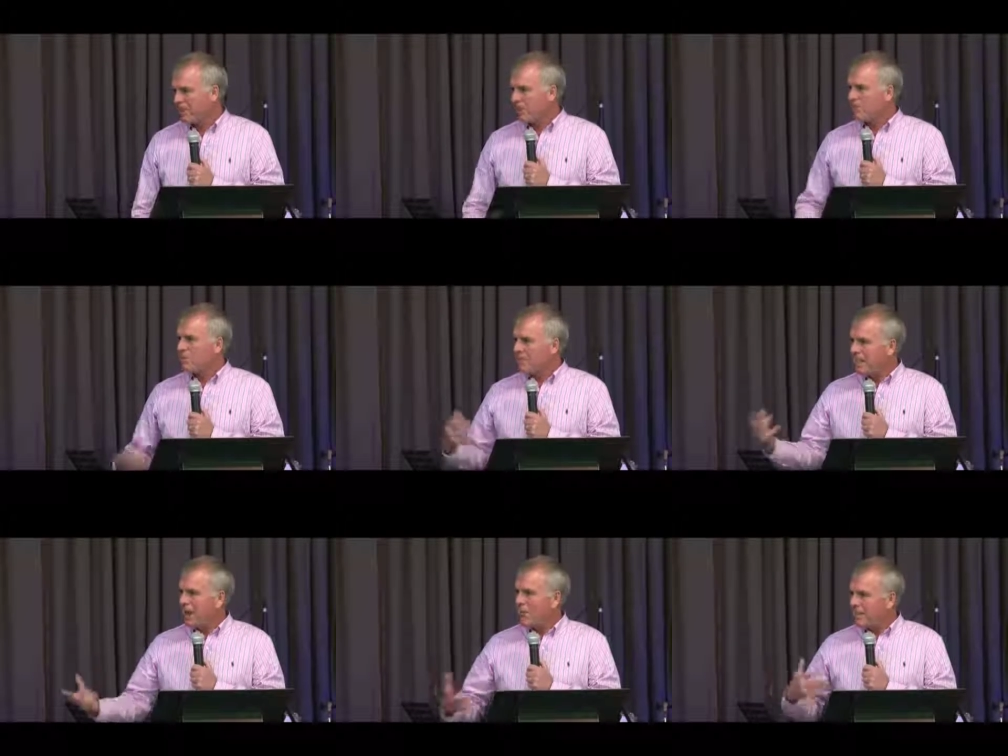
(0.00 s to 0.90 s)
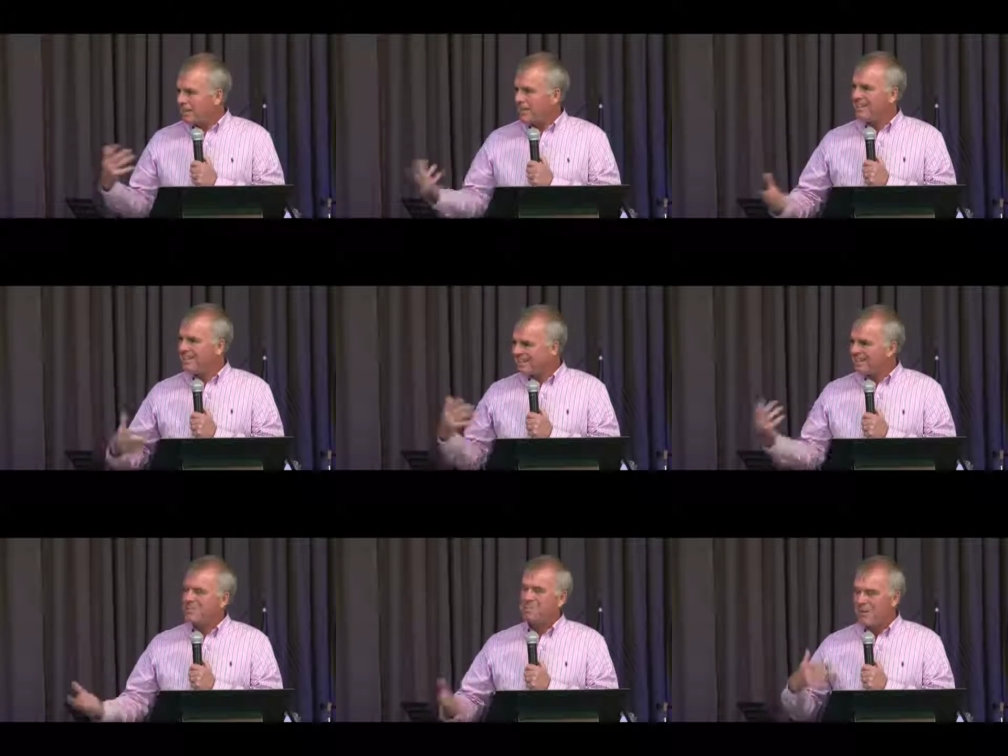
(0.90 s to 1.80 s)
You see how the things in
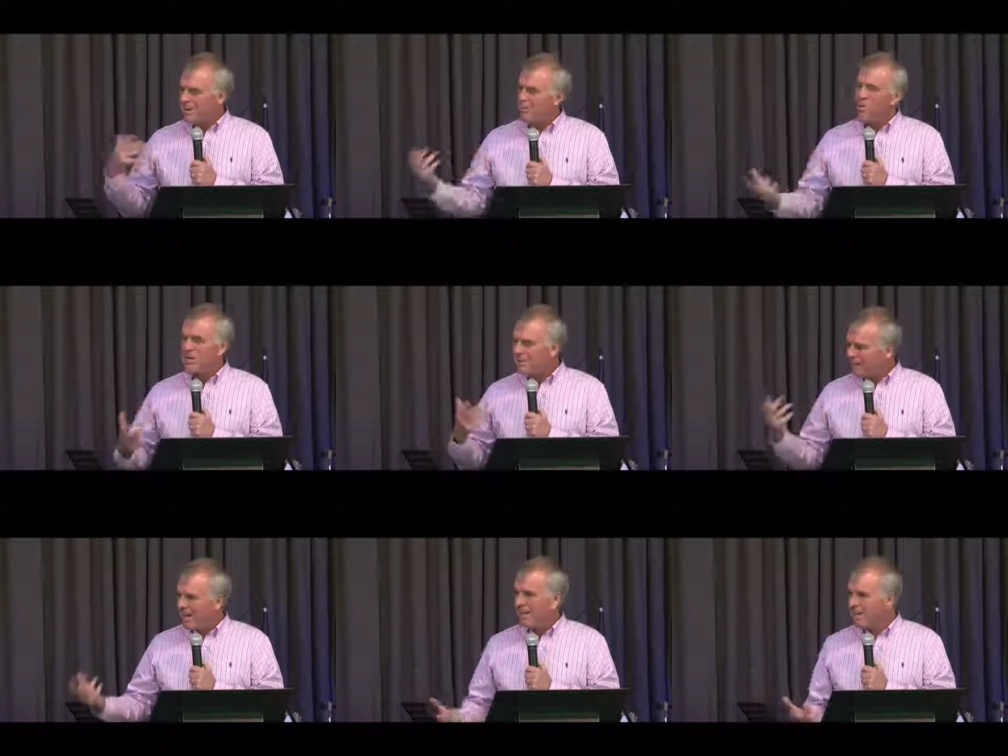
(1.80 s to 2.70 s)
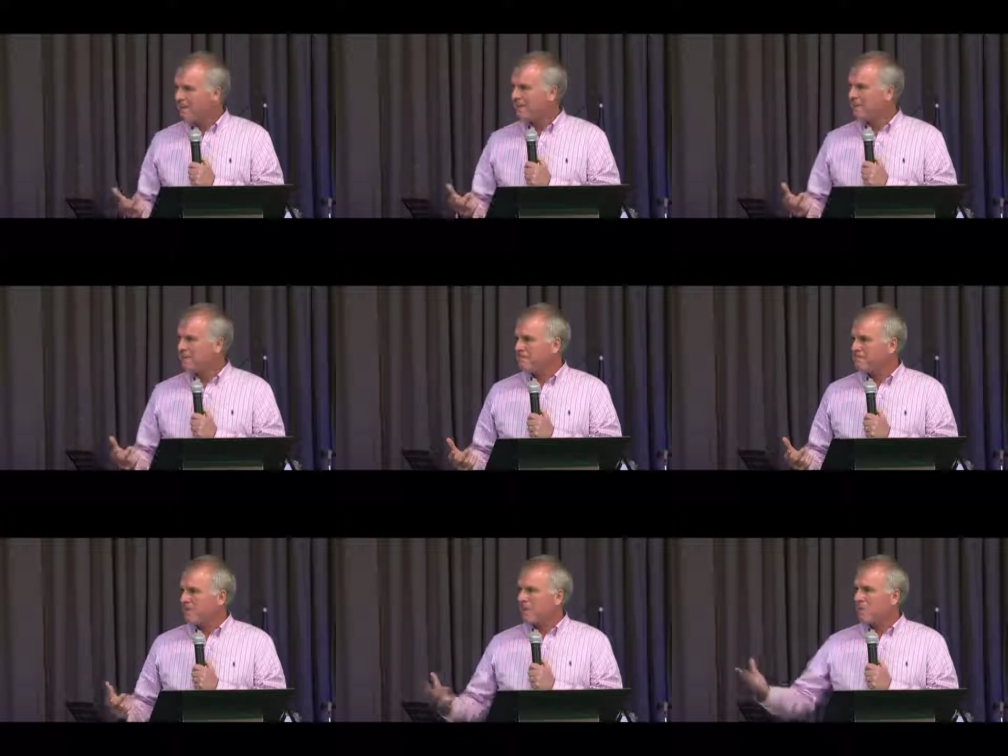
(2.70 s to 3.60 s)
the Spirit work together?
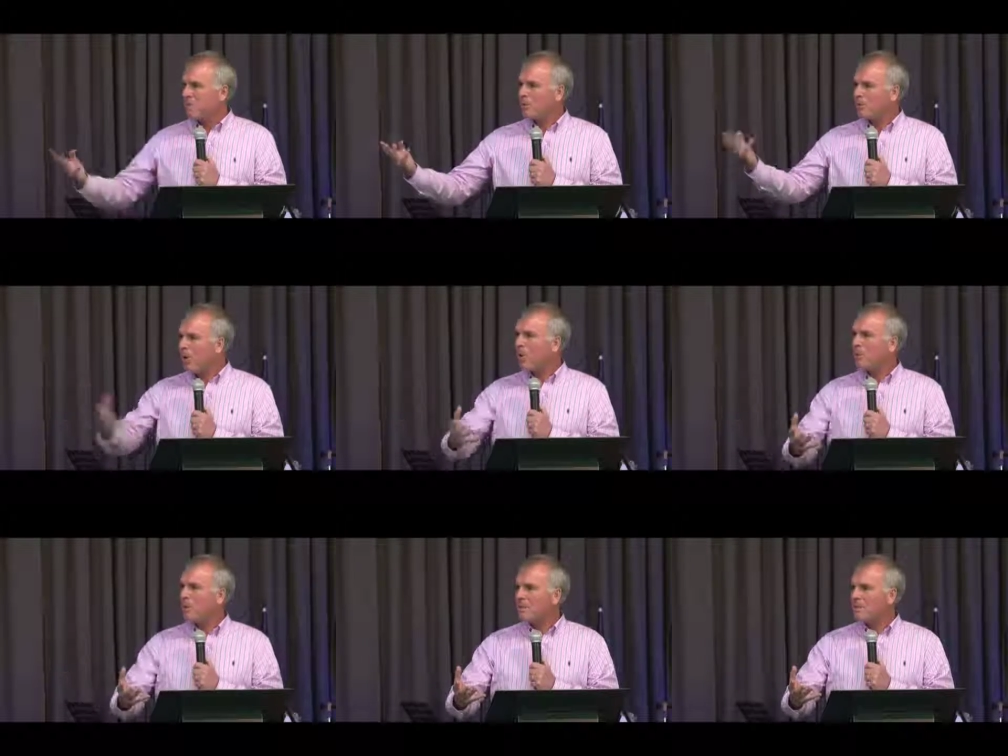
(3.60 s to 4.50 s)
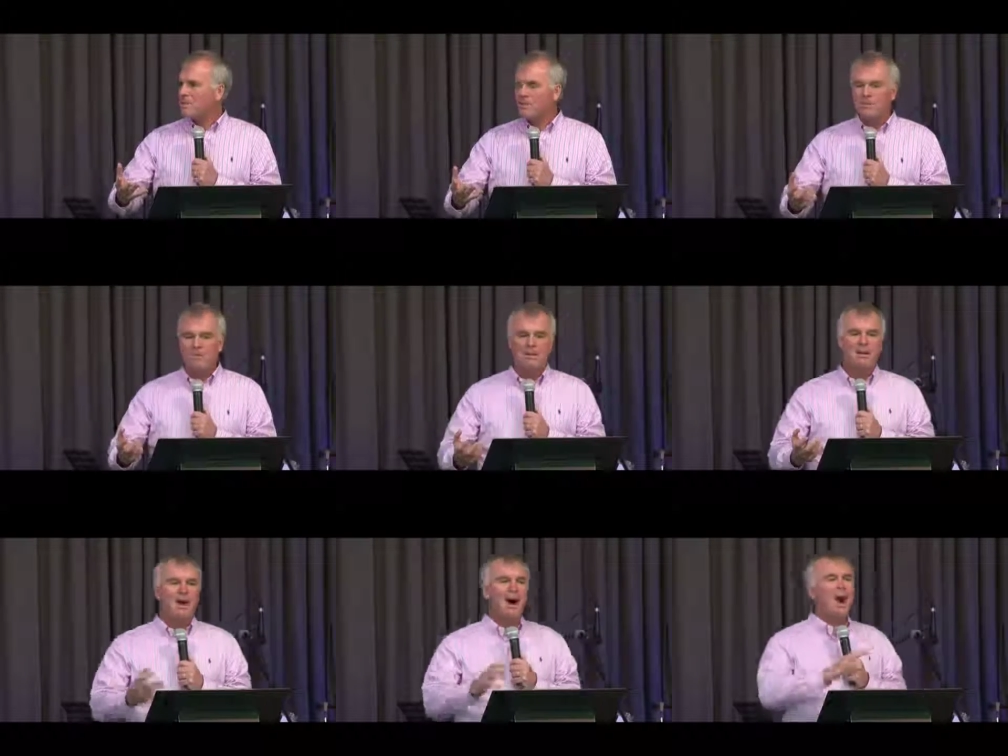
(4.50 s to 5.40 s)
That is what God wants to
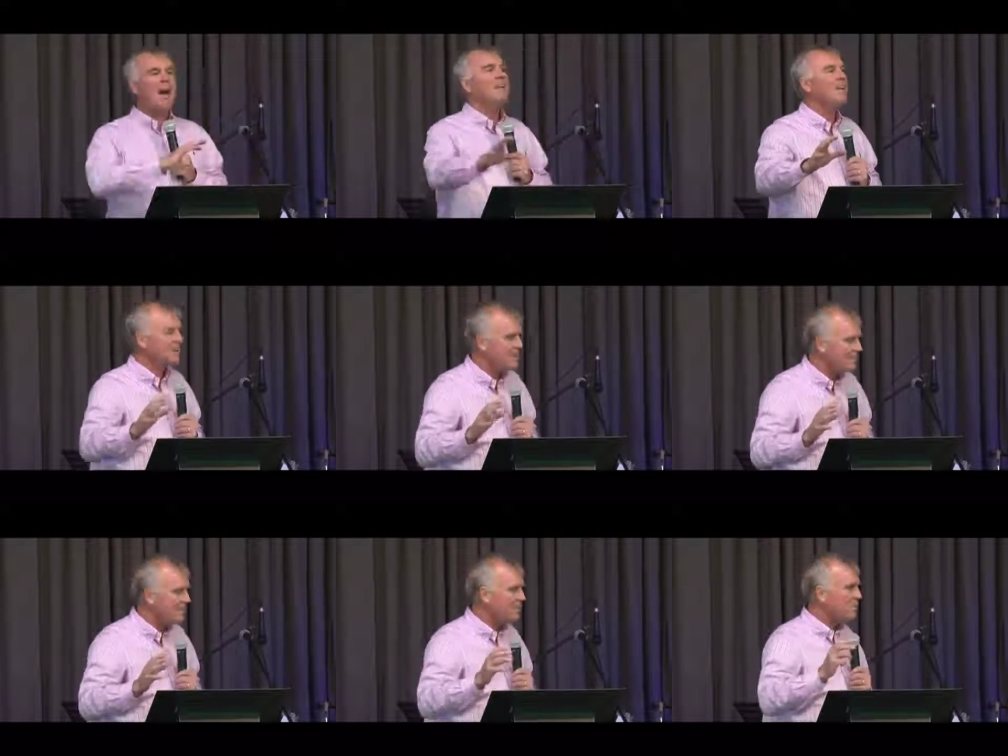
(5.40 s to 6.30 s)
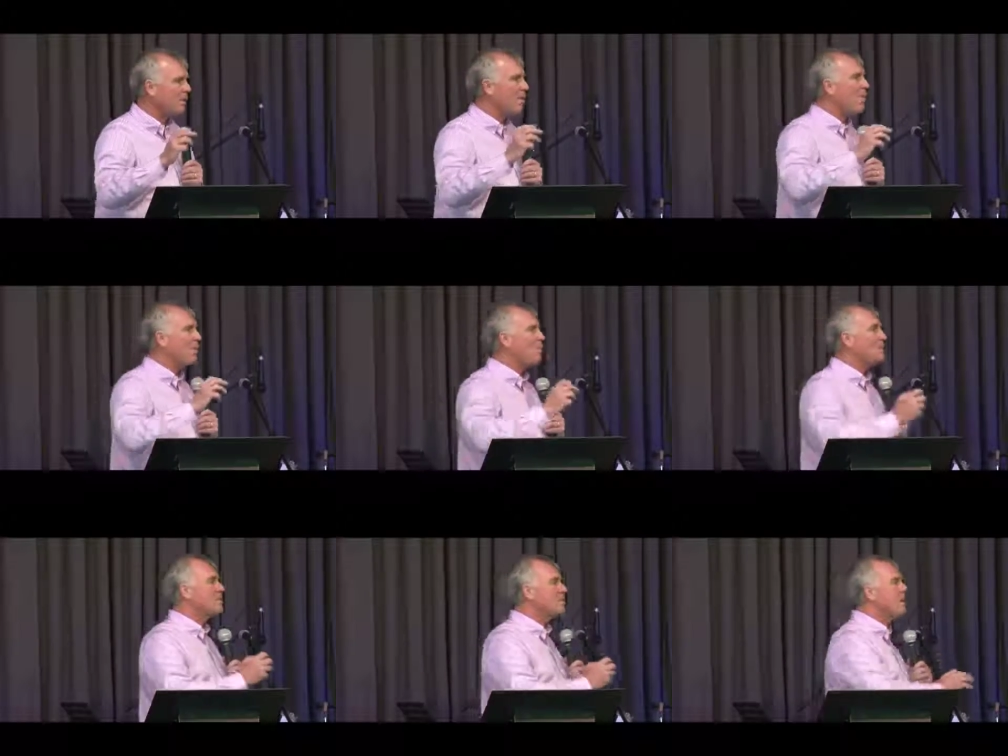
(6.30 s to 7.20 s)
highlight. This is what God
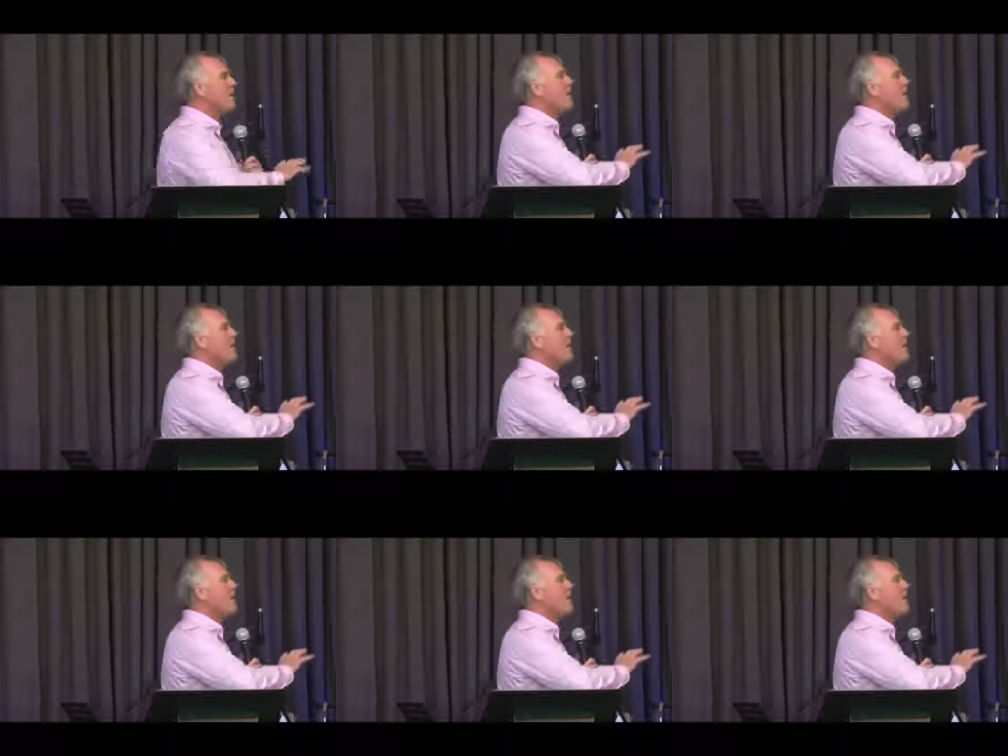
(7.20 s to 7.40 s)
wants to